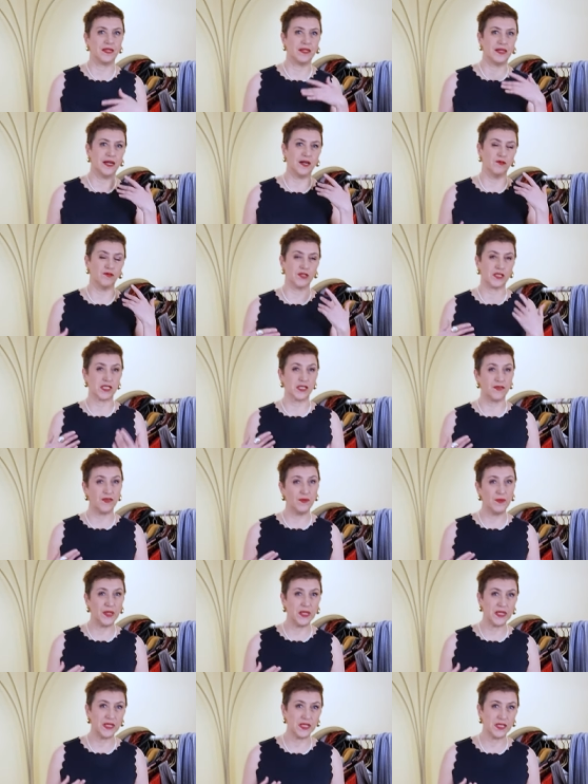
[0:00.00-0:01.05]
our
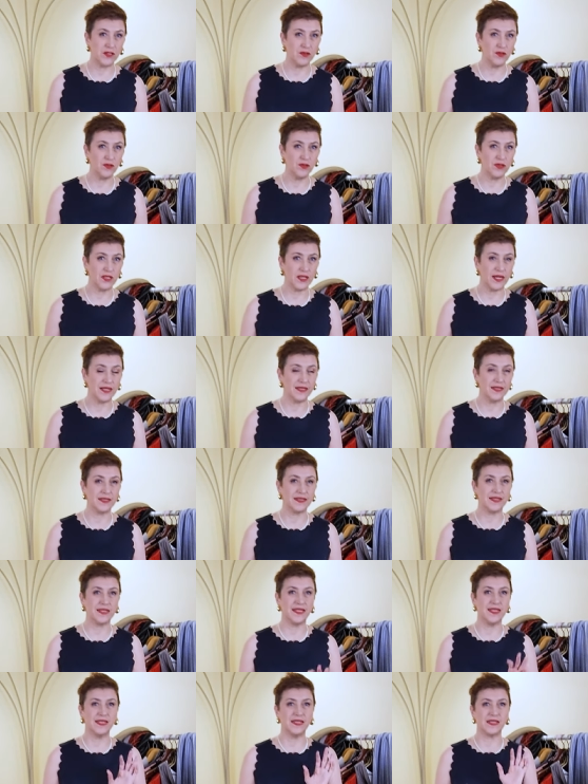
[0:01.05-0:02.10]
swimming suit
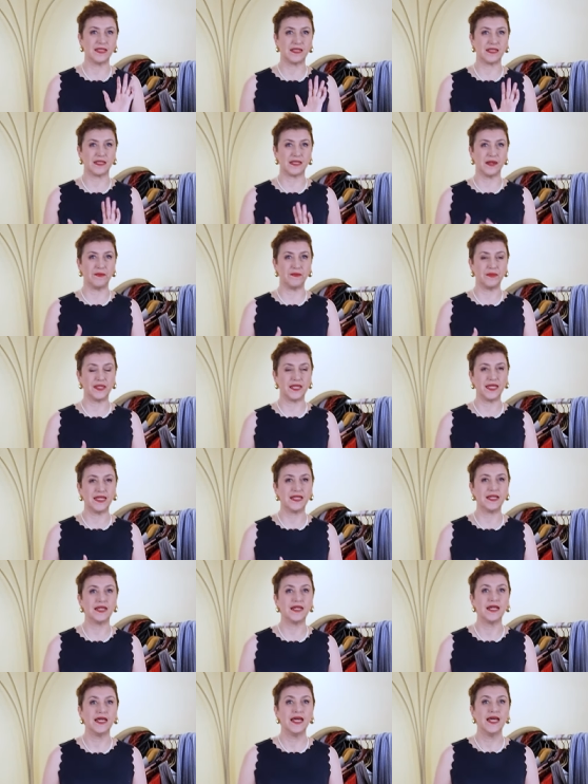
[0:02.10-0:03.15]
underneath
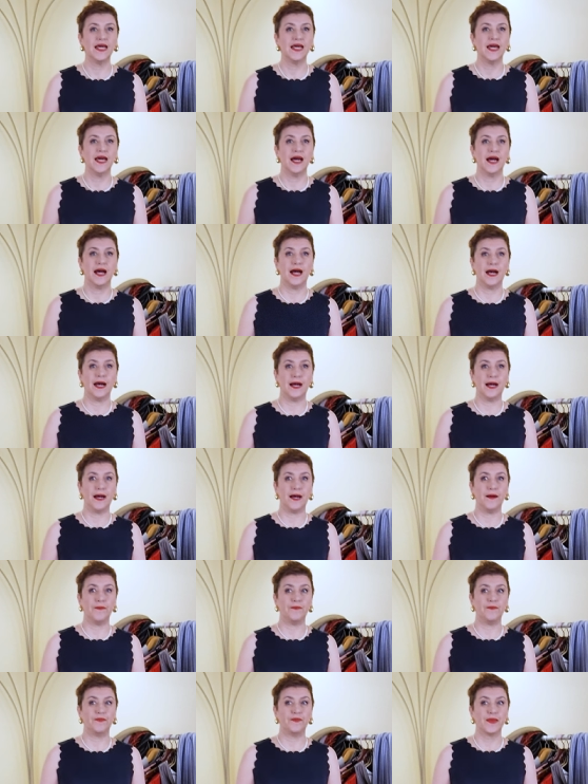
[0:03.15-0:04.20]
something.
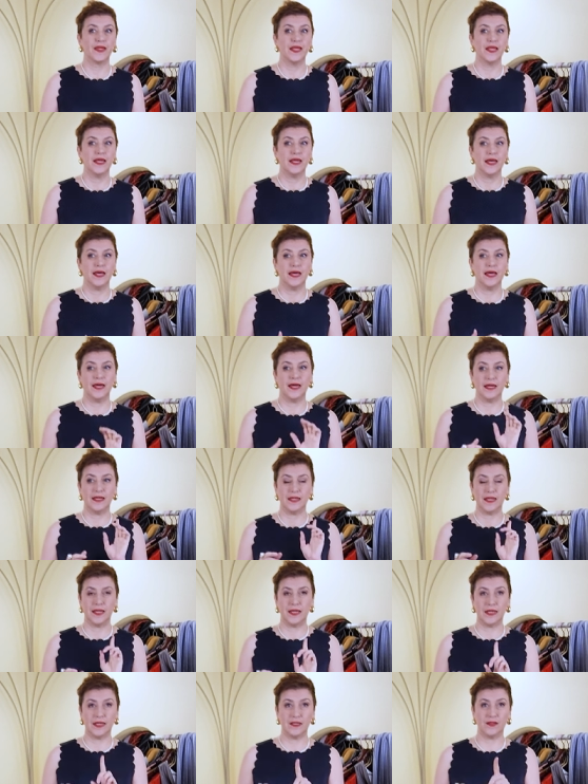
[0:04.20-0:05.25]
Um,
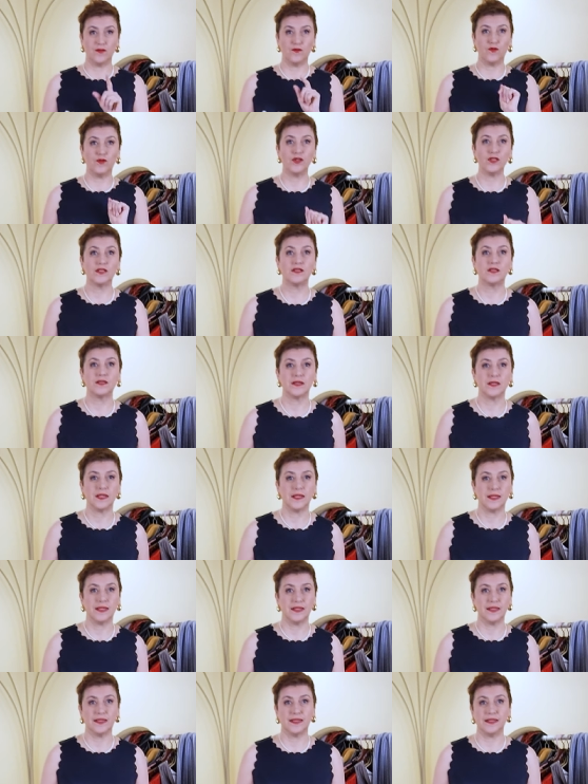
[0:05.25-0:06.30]
and what
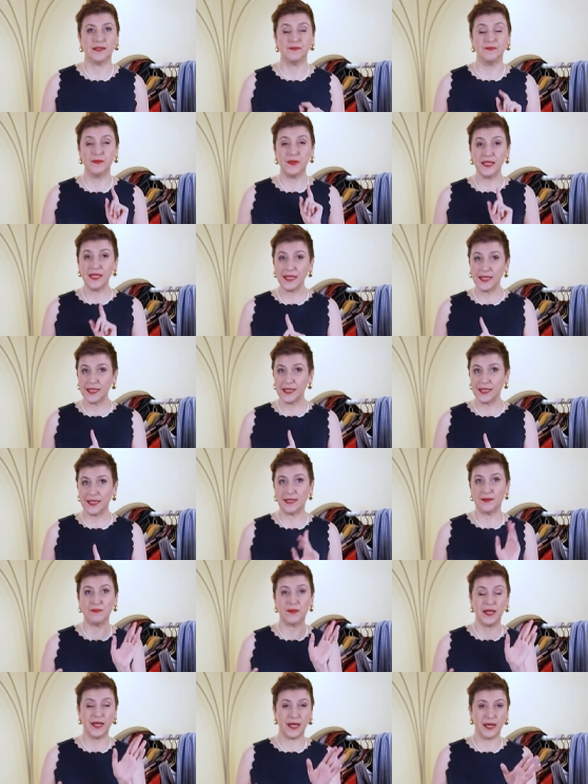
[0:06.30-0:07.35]
uh, me
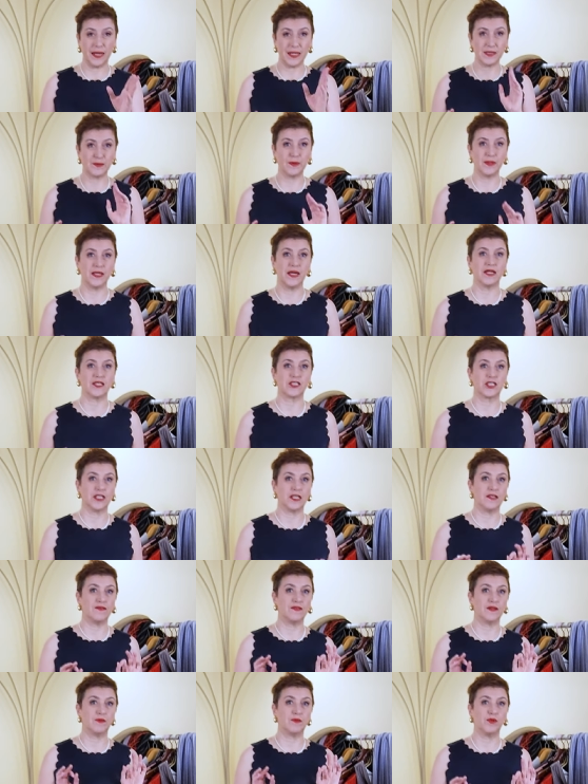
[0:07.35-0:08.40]
and my husband actually,
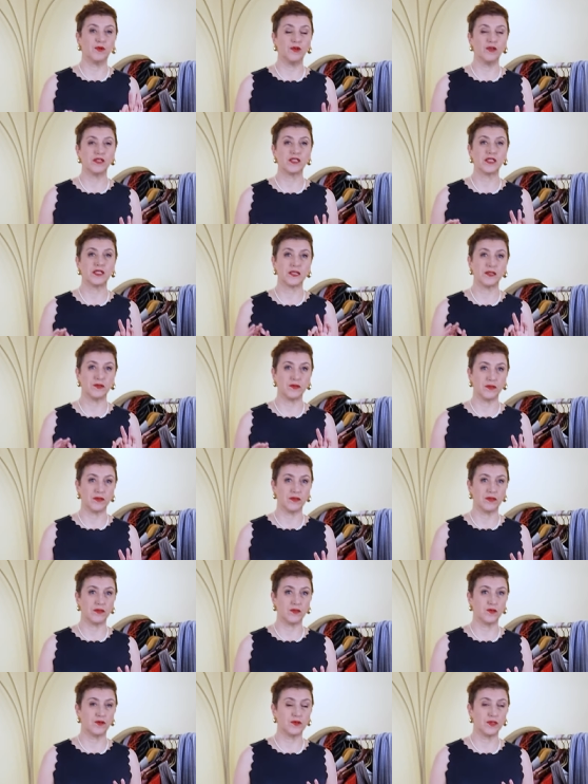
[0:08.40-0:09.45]
we both
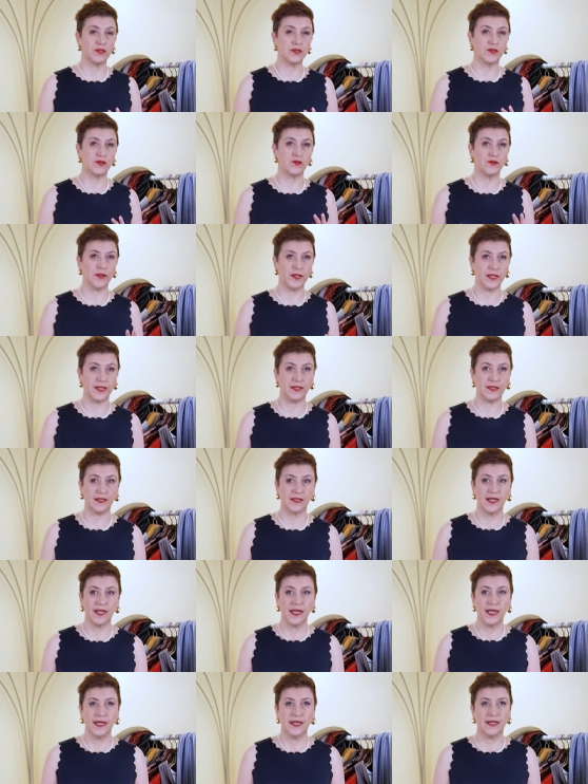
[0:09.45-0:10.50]
going to wear
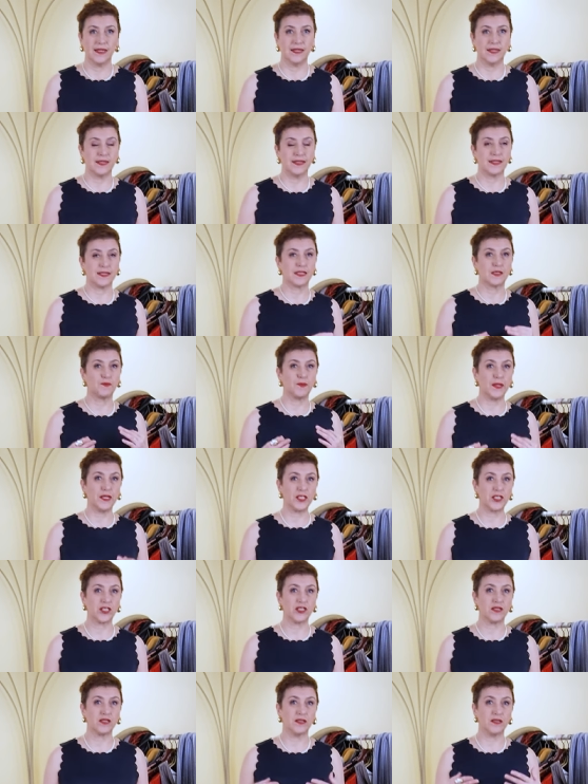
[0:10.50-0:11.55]
a
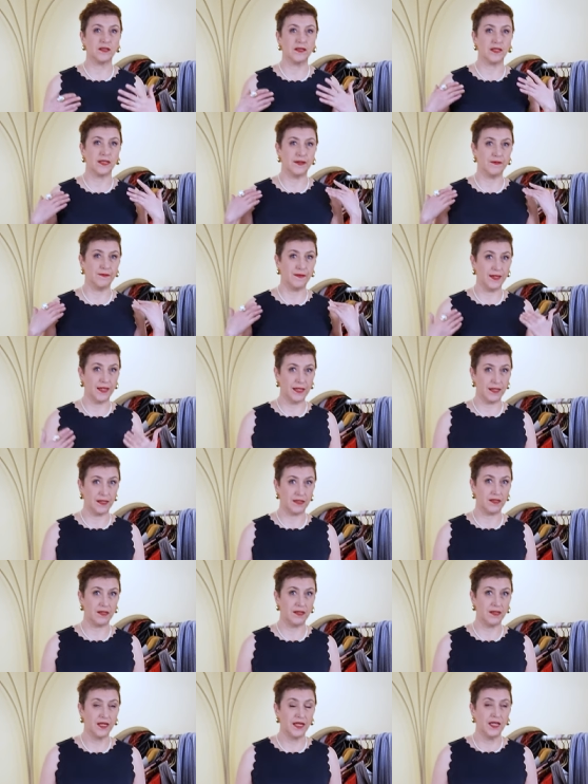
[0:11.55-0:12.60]
special
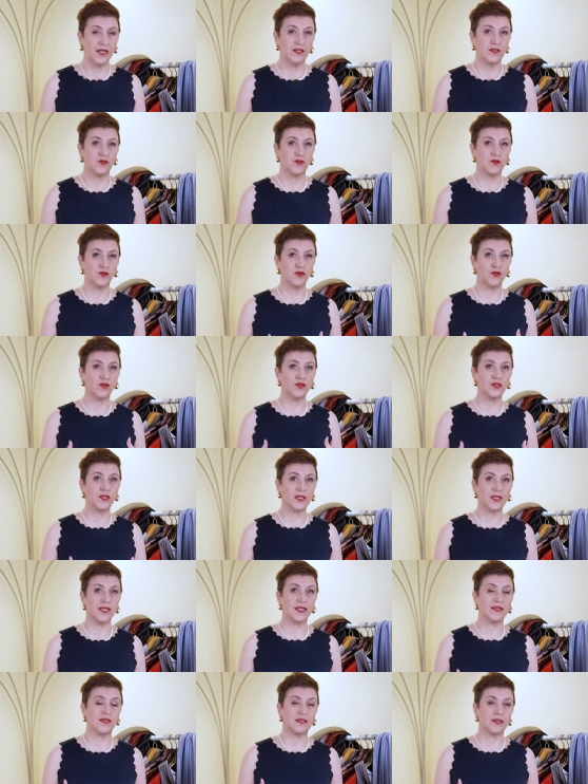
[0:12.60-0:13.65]
wear to not
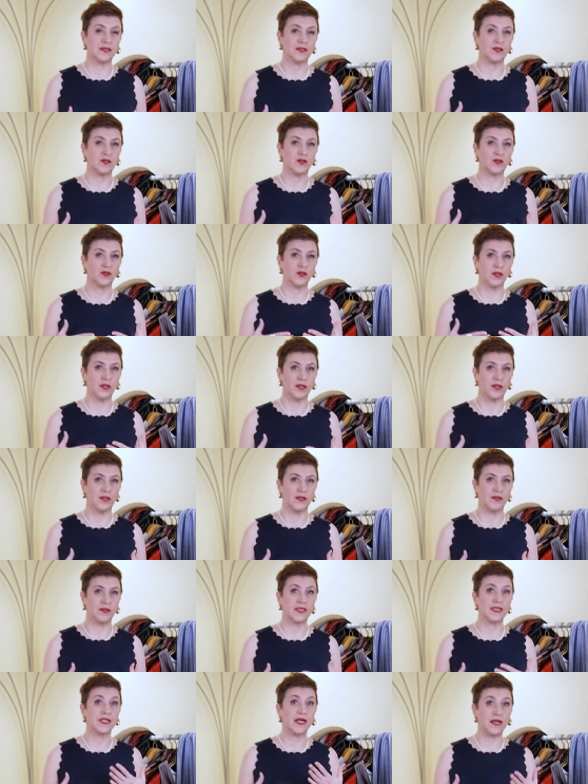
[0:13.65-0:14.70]
get uh,
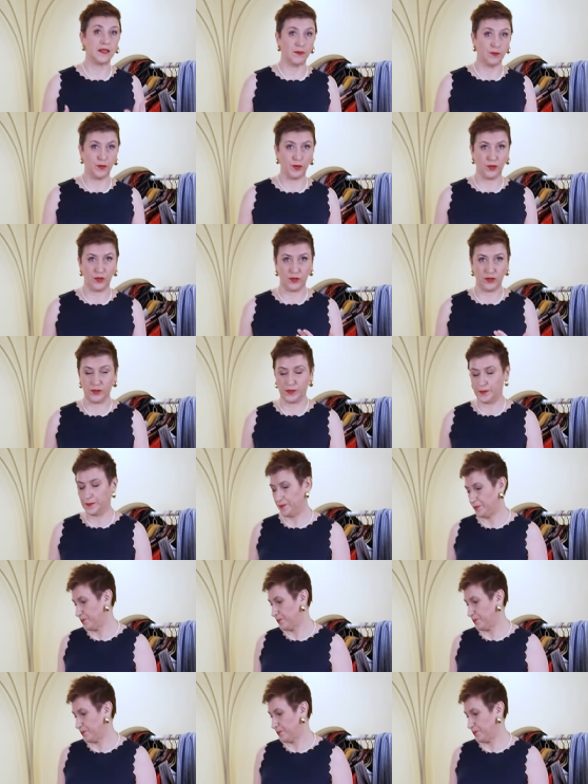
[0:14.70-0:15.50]
sunburn.